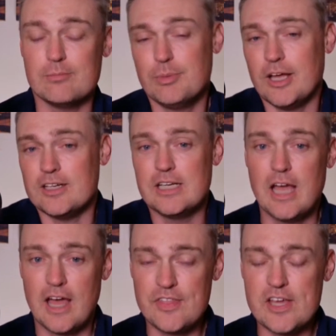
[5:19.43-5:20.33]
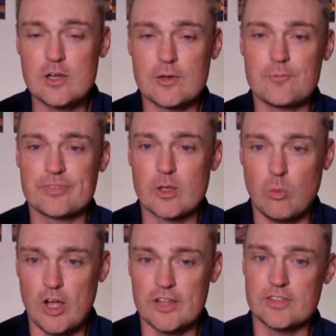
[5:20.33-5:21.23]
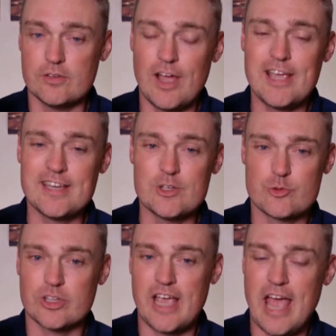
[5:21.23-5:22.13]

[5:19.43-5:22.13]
But I think what the Vikings really